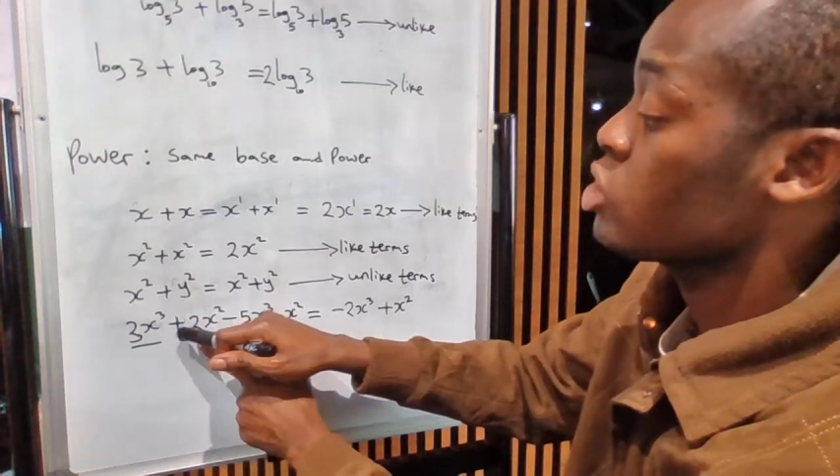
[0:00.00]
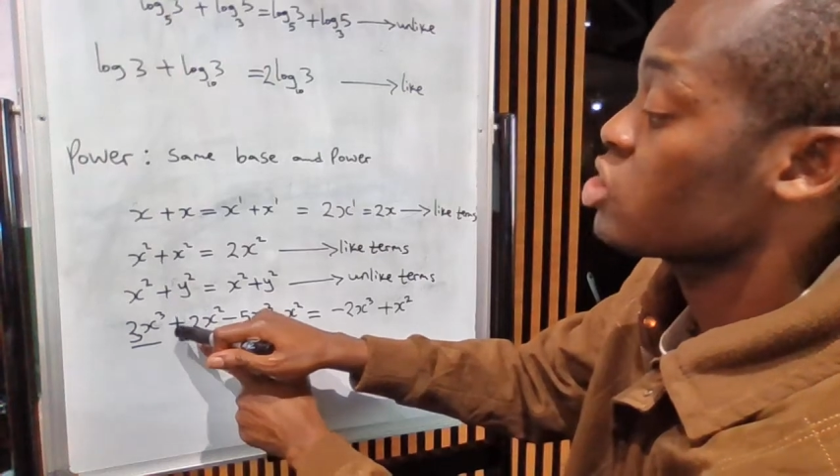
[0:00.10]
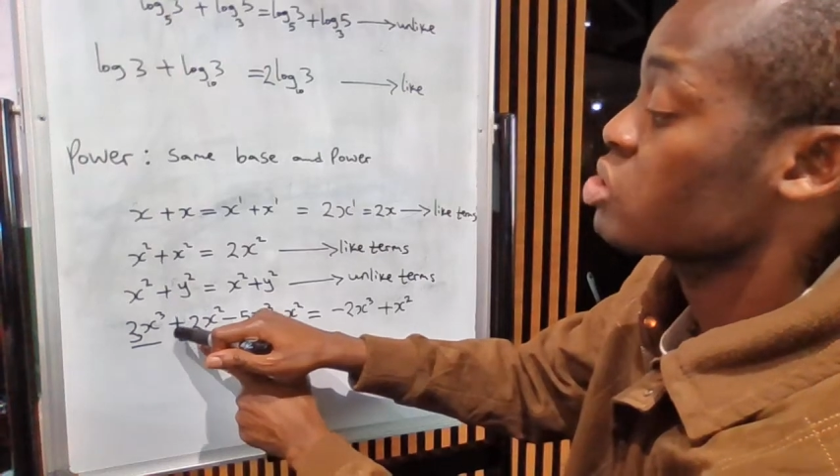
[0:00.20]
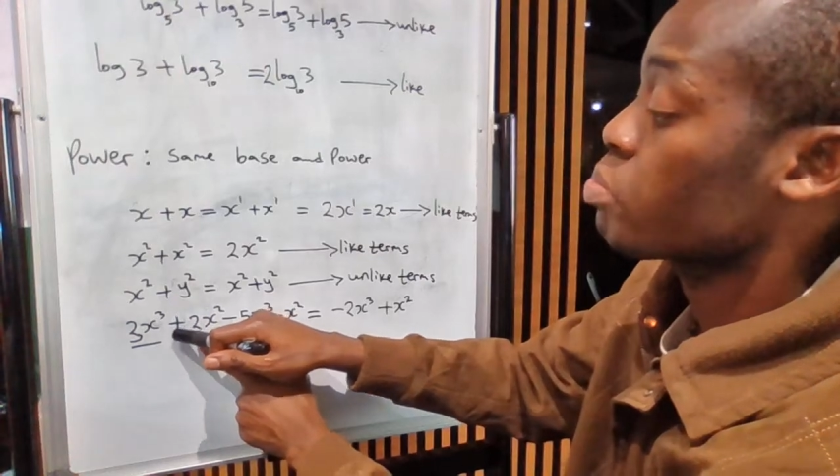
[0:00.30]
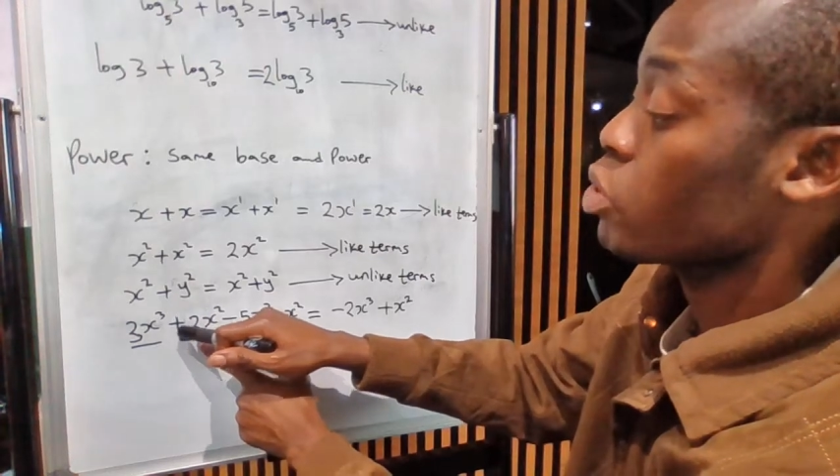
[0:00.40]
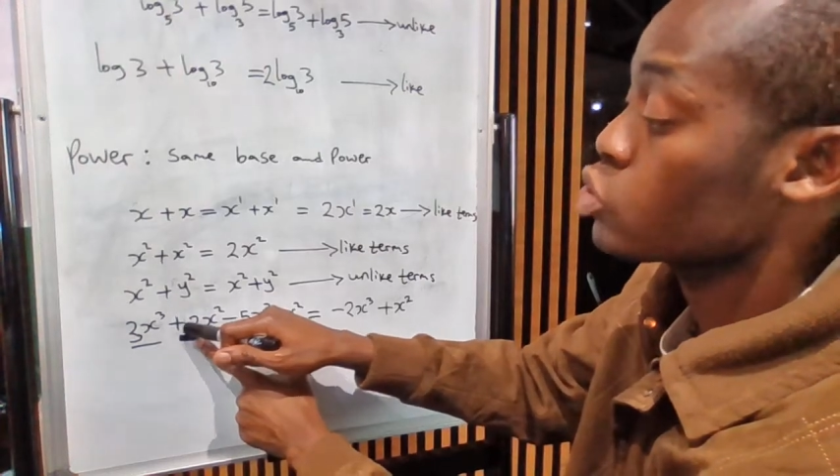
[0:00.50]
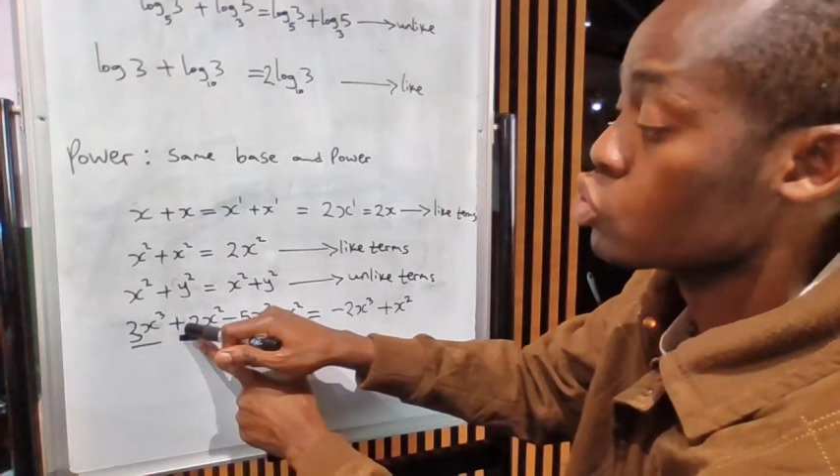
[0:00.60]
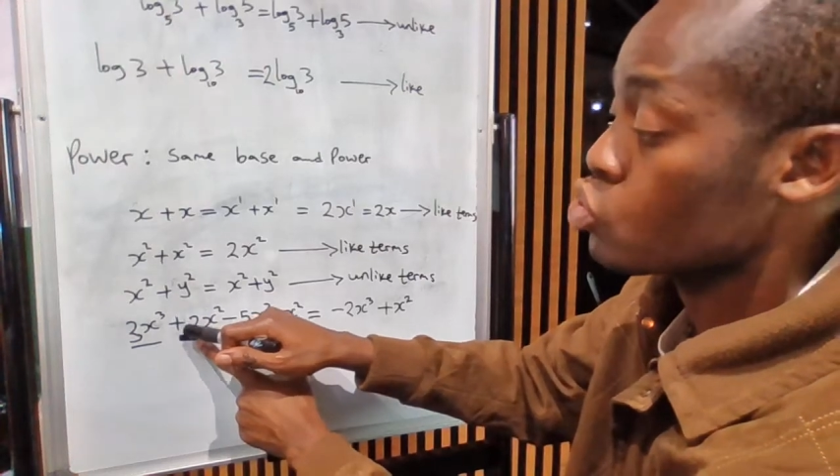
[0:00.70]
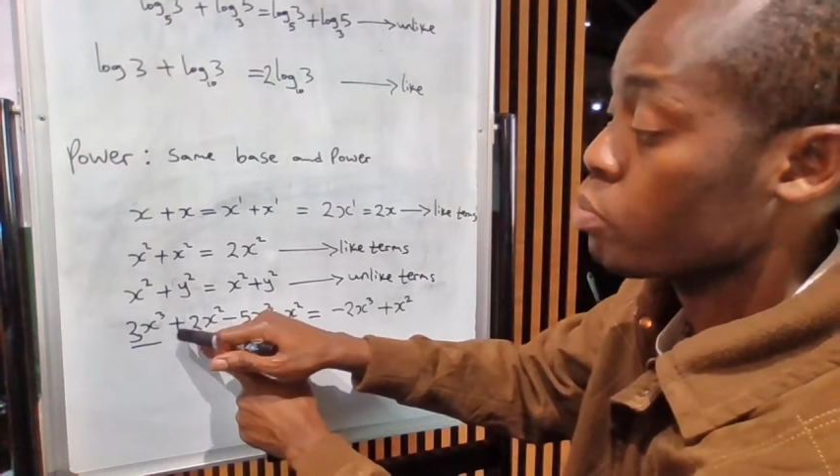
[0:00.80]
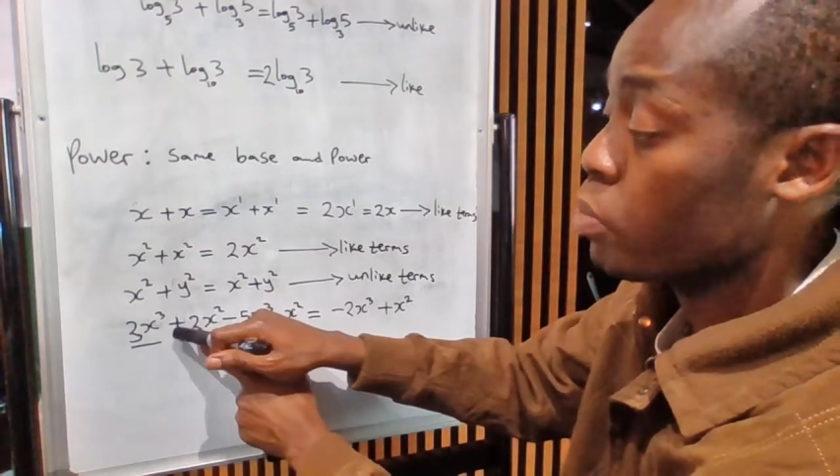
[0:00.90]
This is plus
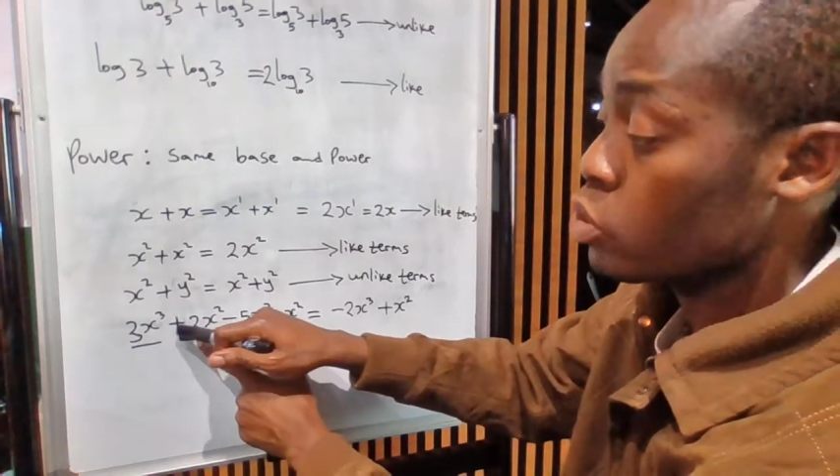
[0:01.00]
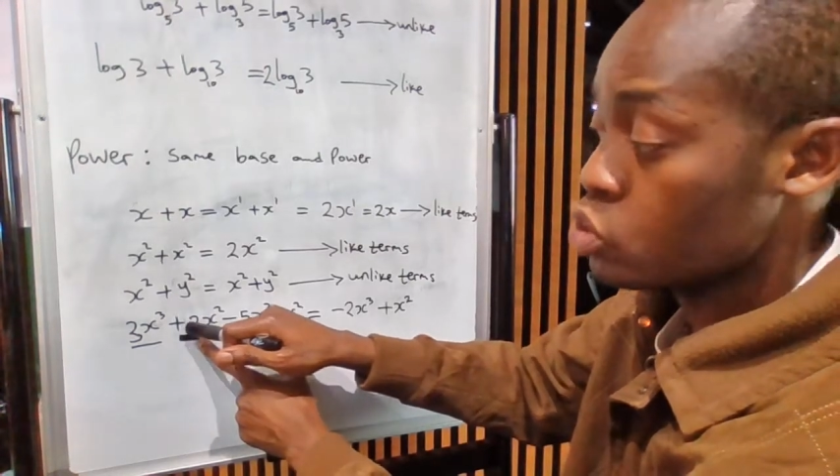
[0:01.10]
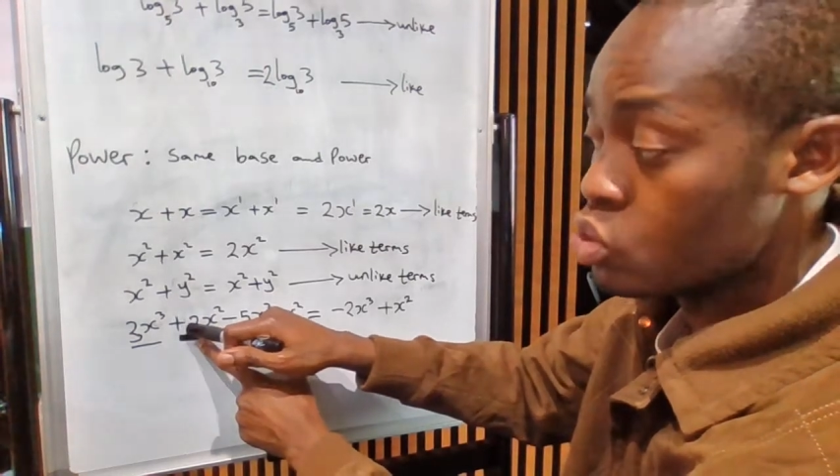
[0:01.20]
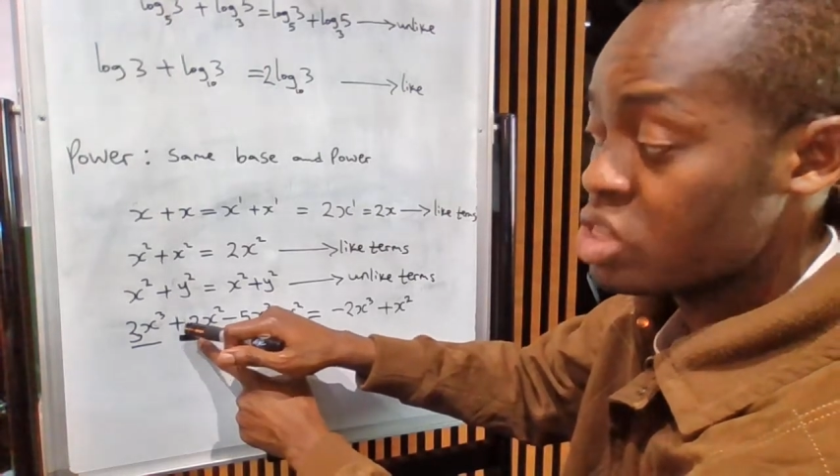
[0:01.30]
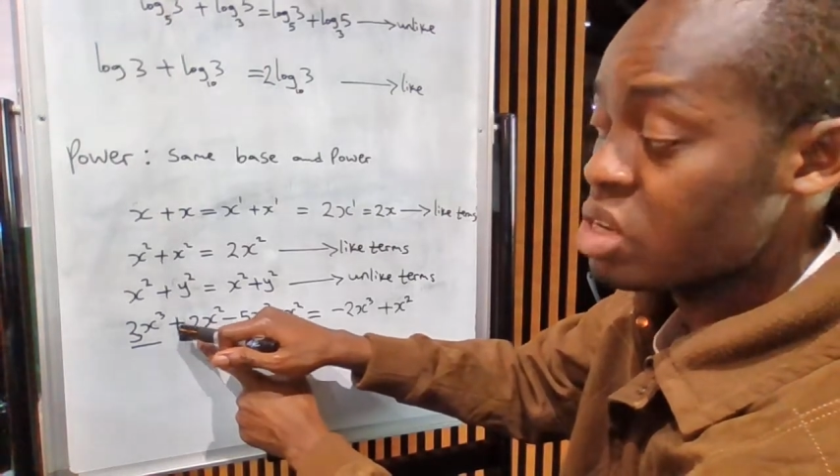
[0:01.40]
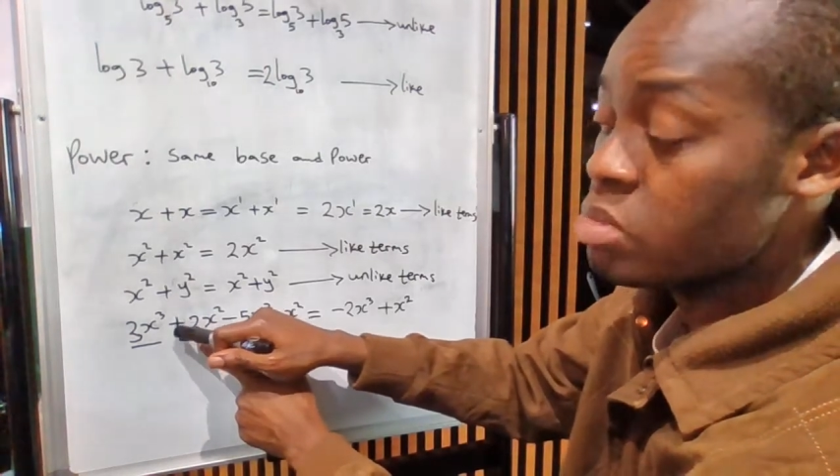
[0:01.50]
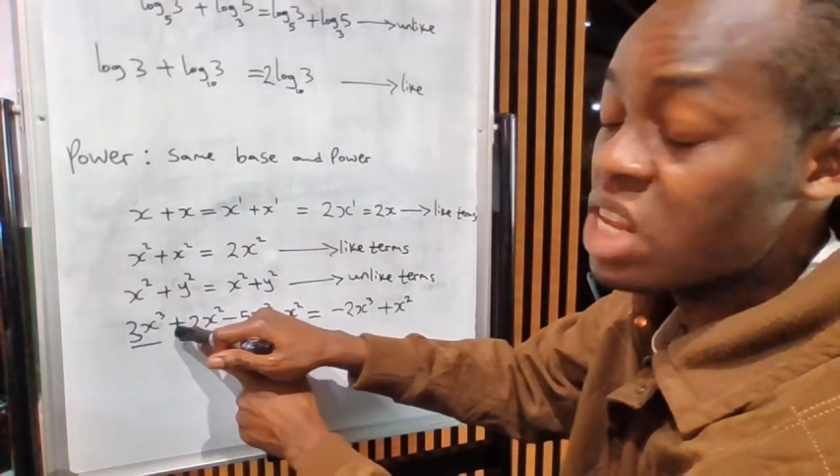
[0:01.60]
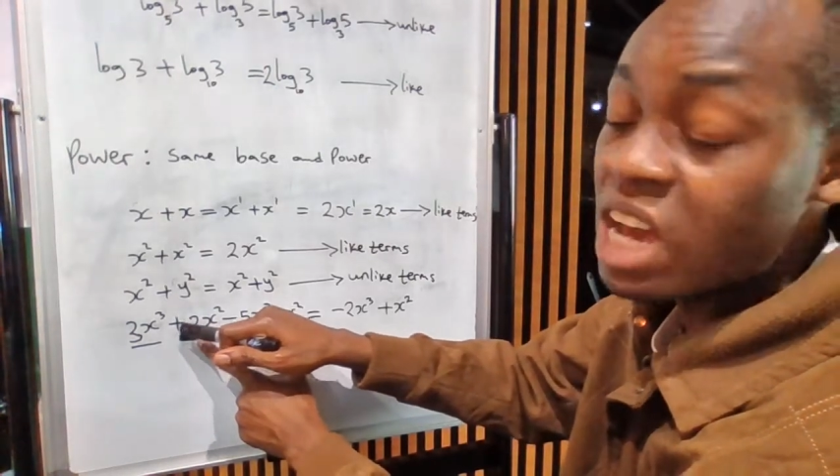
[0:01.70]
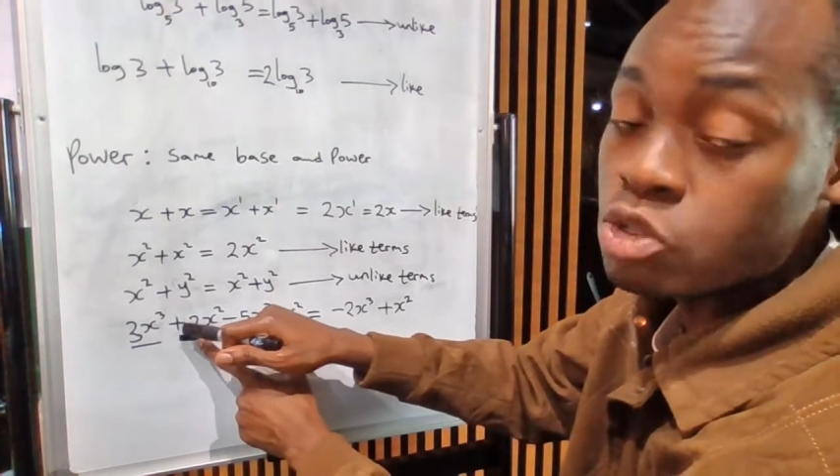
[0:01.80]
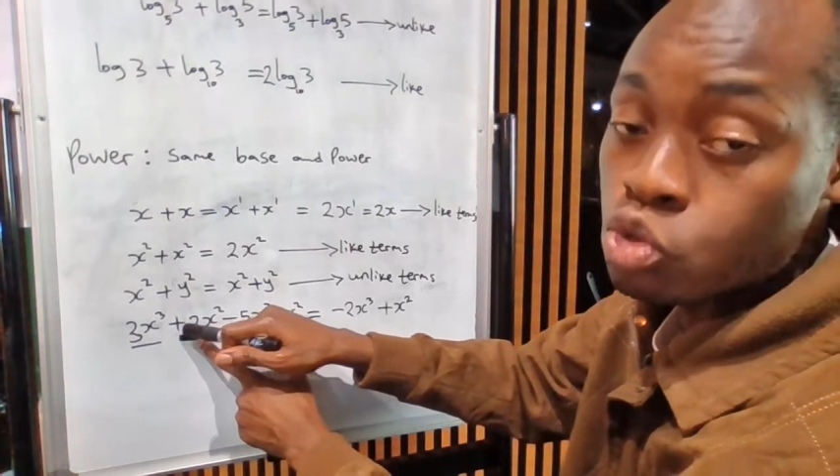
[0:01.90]
2. Plus 2 is the same
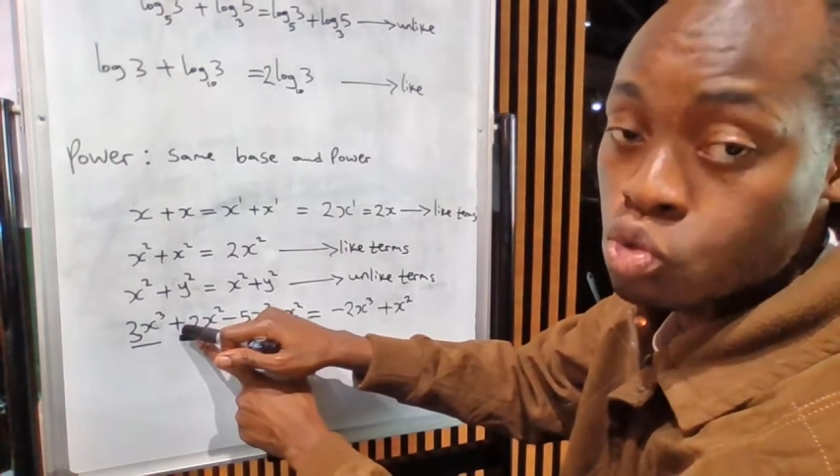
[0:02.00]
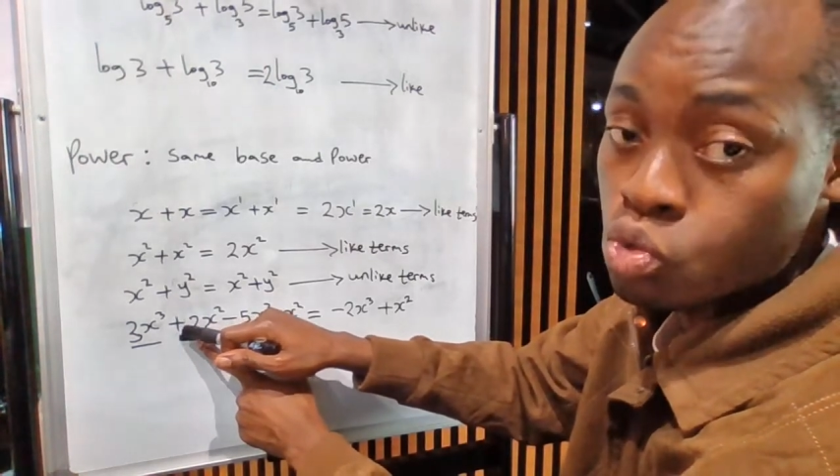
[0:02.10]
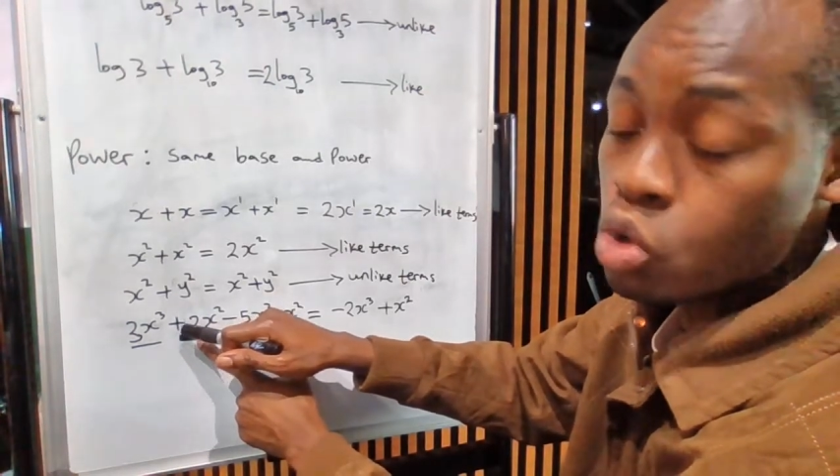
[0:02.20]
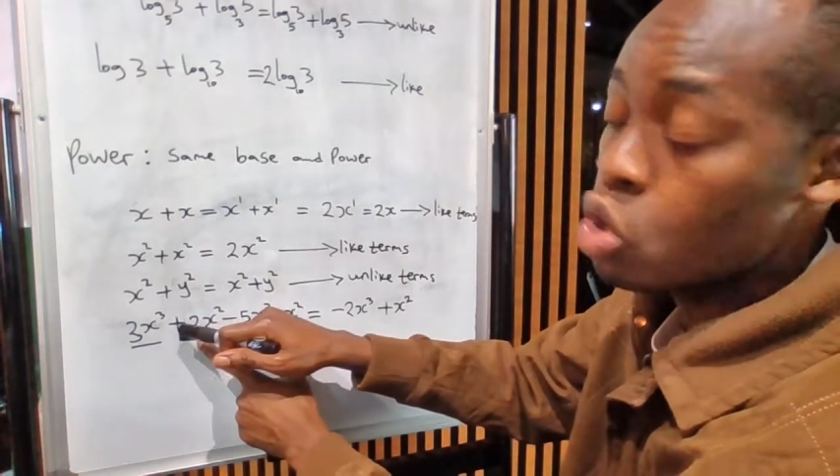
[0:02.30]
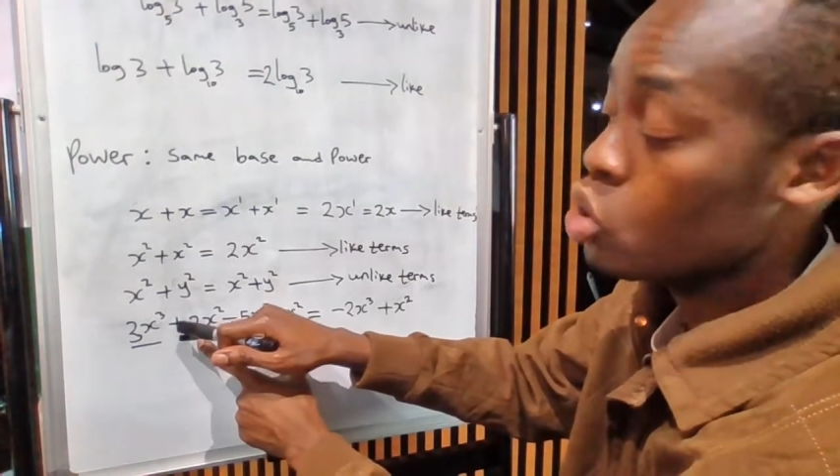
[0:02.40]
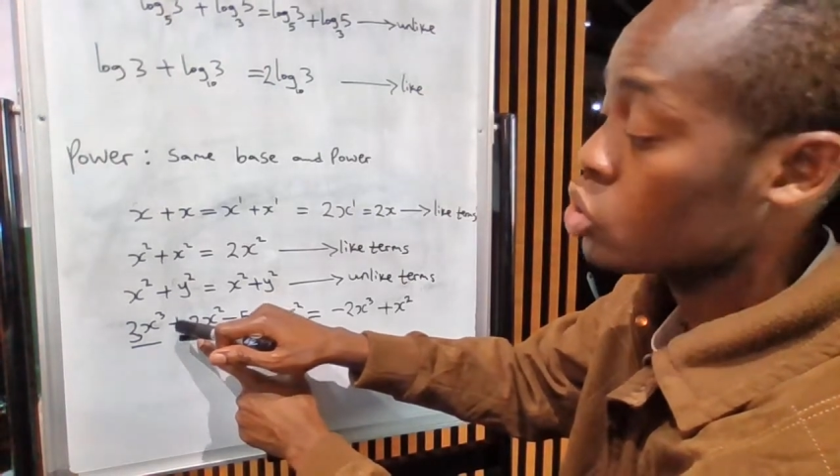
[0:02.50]
thing as 2.